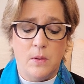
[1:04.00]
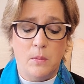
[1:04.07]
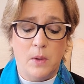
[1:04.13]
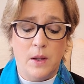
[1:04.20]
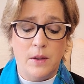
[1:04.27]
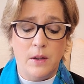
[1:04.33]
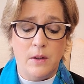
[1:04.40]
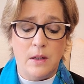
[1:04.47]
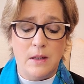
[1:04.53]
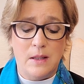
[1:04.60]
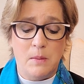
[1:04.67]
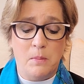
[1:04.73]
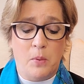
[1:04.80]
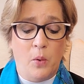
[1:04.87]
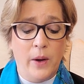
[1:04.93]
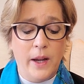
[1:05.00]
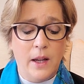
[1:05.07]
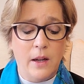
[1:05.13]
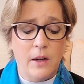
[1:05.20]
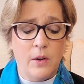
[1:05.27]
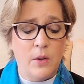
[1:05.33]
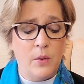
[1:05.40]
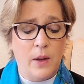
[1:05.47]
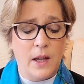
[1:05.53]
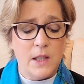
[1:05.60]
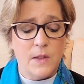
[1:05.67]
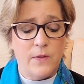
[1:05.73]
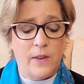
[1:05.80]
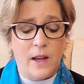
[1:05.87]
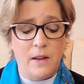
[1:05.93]
him, "Well, there is a boy here who
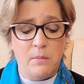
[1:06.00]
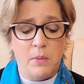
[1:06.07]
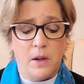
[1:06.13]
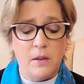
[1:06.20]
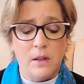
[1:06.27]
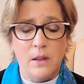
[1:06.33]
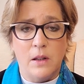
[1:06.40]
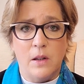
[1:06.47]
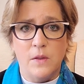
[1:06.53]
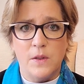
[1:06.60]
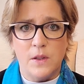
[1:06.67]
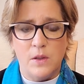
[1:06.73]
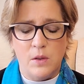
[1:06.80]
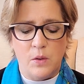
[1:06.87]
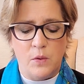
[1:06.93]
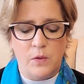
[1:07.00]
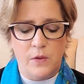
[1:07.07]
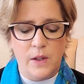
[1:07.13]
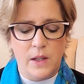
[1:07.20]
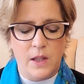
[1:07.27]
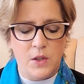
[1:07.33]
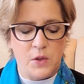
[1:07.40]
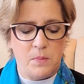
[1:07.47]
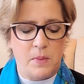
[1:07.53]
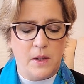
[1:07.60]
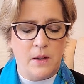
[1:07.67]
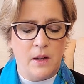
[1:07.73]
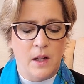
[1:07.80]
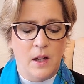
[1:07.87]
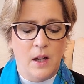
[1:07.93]
has 5 barley loaves and 2 fish,
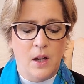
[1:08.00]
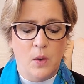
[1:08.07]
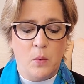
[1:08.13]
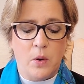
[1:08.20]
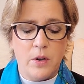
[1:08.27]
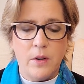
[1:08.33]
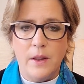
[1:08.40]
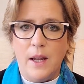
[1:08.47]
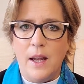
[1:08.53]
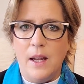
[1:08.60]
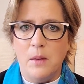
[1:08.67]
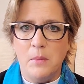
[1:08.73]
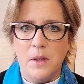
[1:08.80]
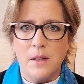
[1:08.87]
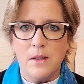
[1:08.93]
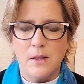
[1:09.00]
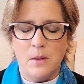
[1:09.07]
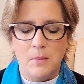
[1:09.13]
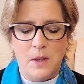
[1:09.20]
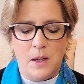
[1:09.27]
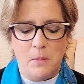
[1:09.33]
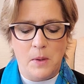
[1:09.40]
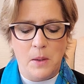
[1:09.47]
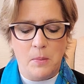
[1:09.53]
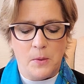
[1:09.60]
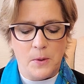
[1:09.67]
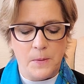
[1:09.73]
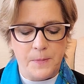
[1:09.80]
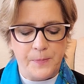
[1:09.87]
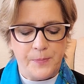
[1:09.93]
but what are they among so many
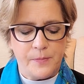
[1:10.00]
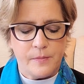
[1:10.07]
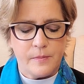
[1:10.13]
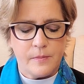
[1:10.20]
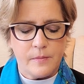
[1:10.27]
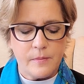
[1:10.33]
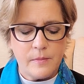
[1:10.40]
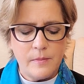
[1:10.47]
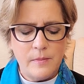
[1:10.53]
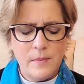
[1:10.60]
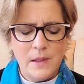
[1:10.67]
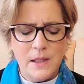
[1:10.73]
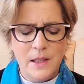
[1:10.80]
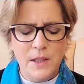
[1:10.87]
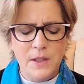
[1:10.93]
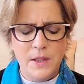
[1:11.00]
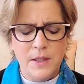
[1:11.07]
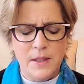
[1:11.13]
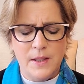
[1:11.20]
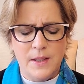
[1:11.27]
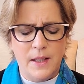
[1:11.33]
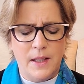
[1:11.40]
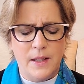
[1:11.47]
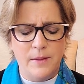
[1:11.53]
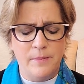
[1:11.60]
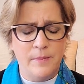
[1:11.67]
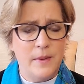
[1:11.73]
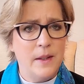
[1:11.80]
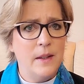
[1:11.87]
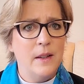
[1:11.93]
people?" And Jesus said,
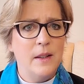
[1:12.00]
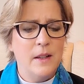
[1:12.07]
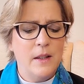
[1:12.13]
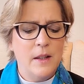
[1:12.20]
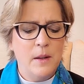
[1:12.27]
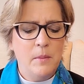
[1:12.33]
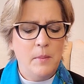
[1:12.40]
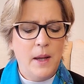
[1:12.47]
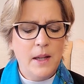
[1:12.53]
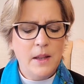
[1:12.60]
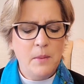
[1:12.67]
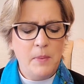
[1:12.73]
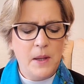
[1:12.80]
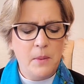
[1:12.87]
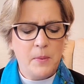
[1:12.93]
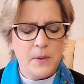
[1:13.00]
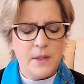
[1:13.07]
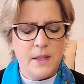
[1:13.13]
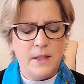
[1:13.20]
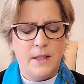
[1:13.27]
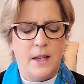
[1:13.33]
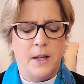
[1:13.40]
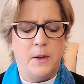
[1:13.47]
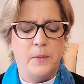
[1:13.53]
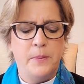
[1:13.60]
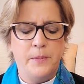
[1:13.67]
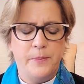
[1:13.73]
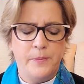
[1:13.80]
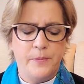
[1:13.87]
"Make the people sit down."